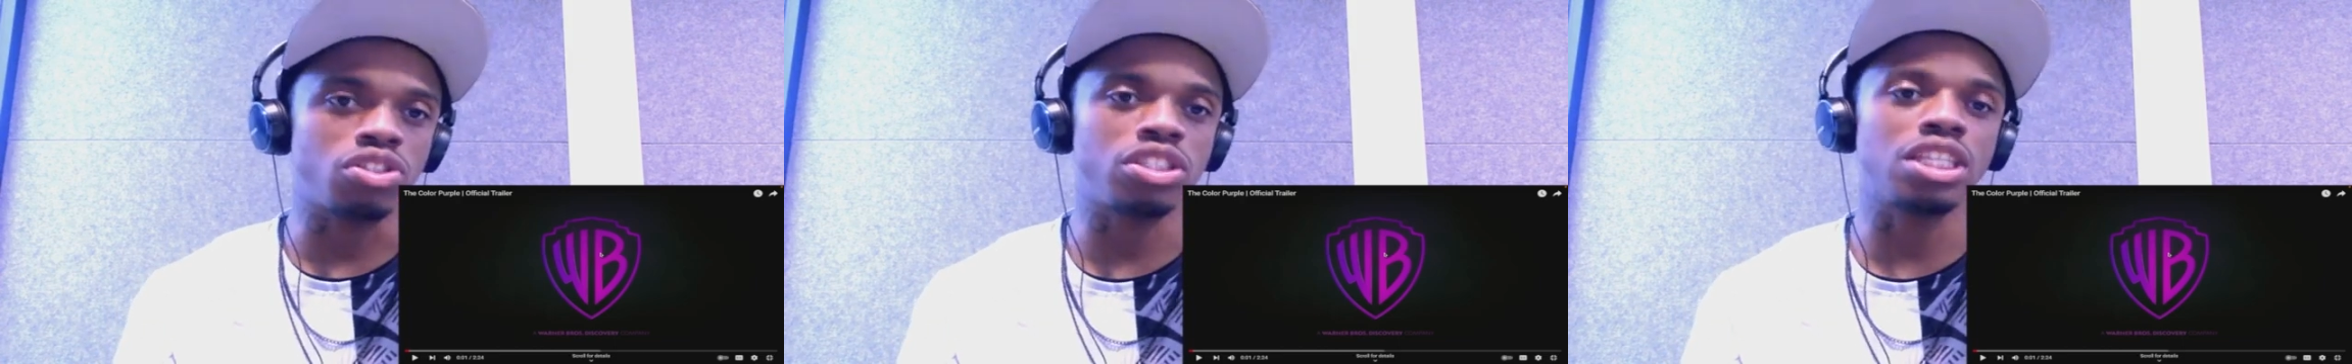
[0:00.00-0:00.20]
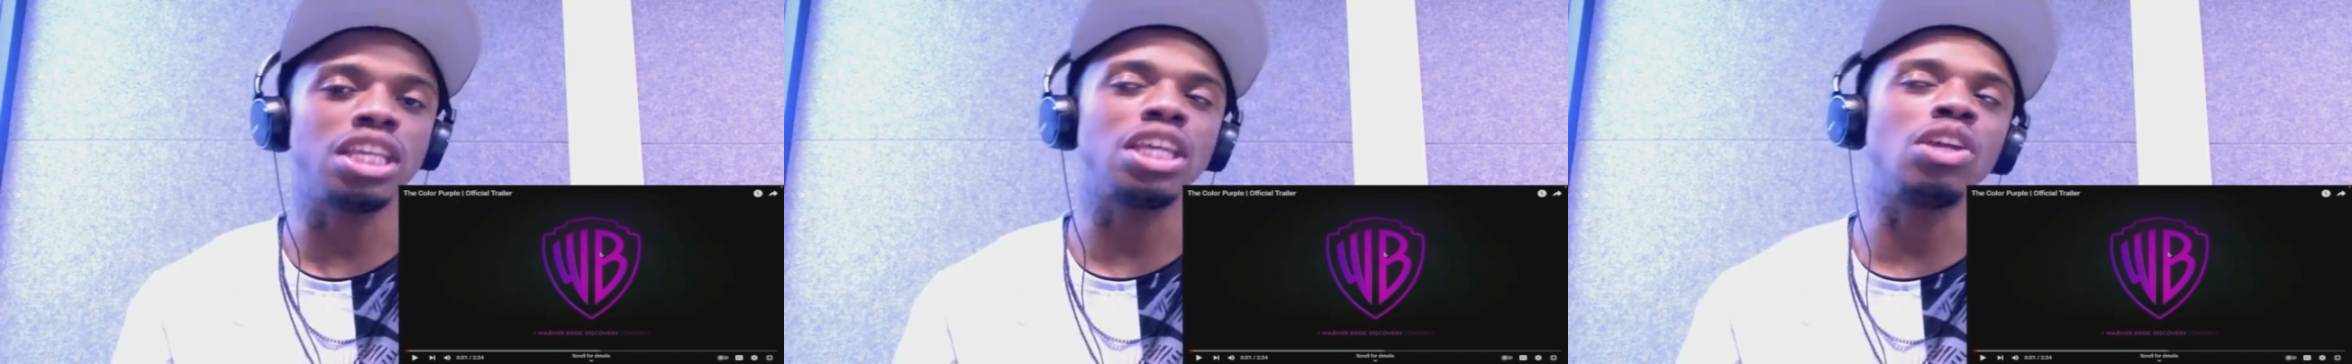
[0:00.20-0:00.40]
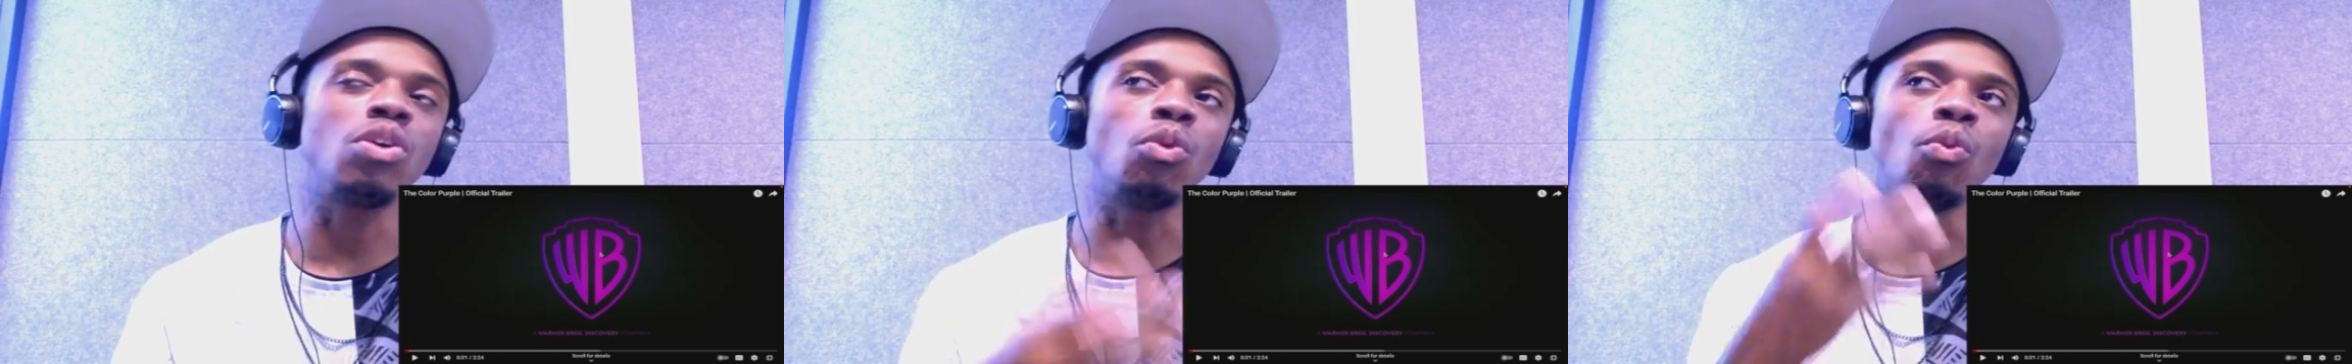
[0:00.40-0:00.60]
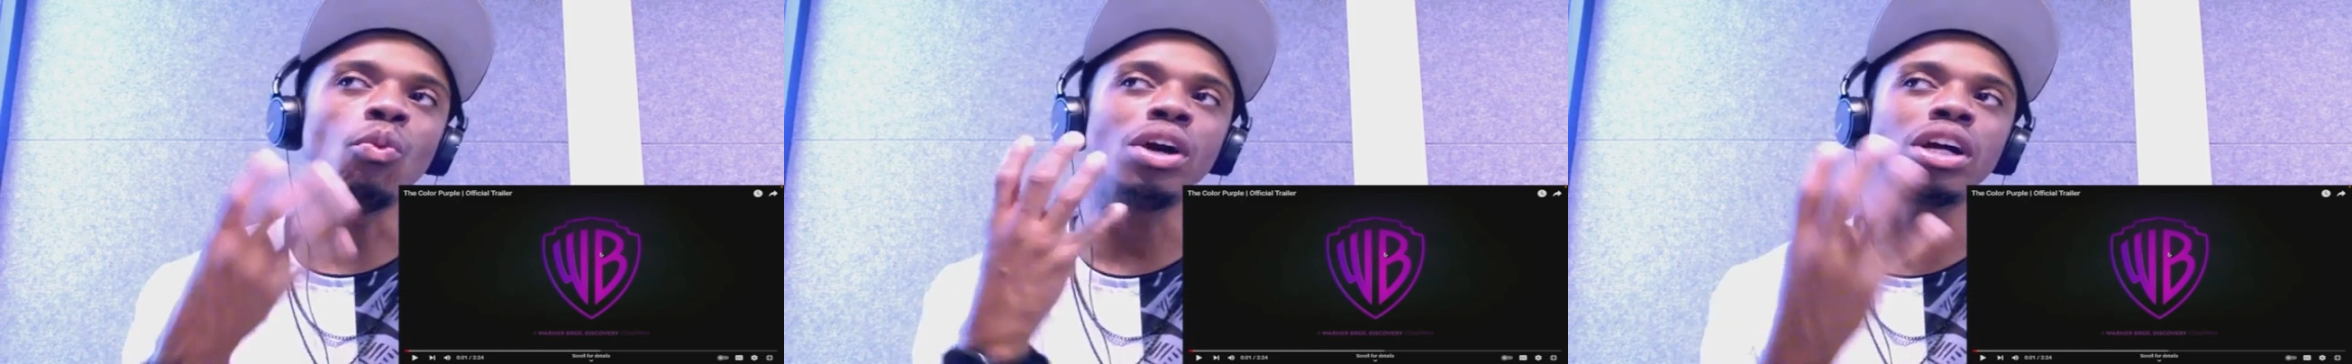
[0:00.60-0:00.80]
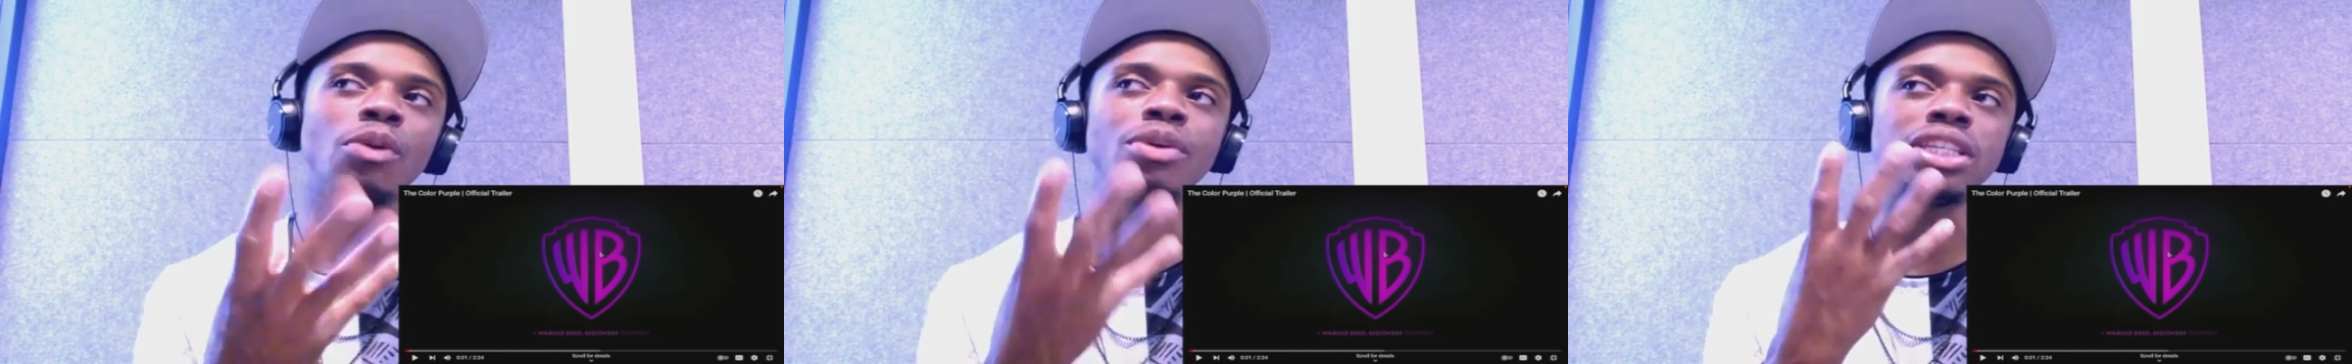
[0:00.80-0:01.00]
see
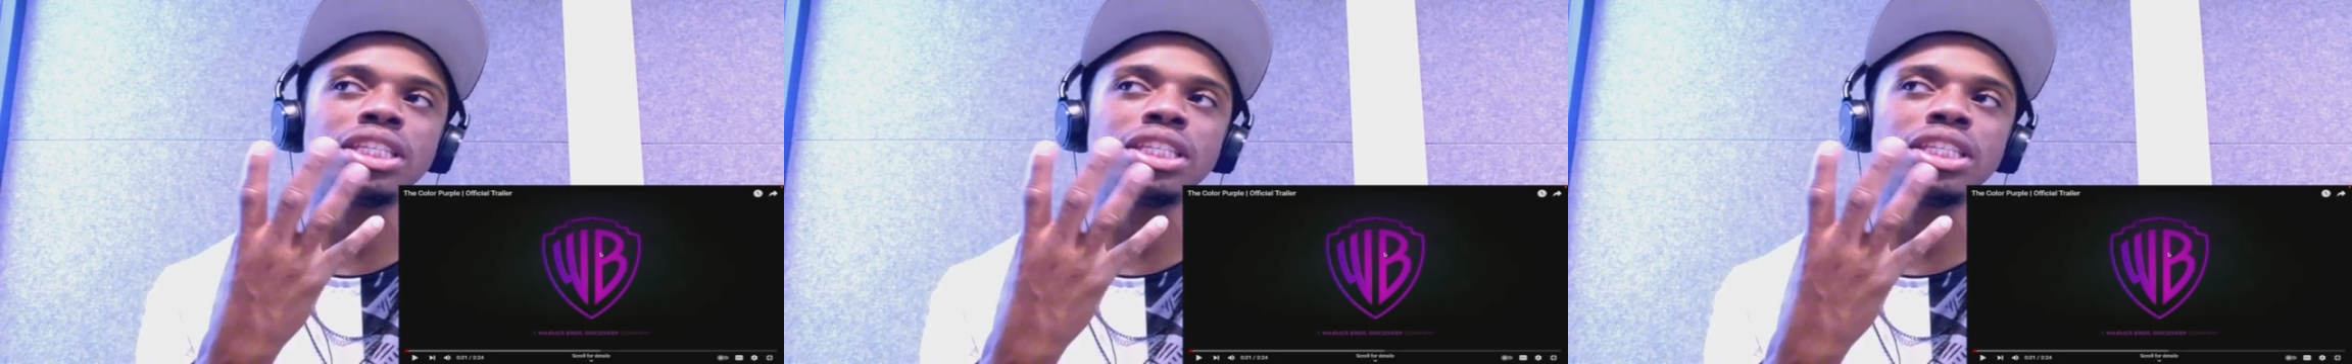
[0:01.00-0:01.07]
what could we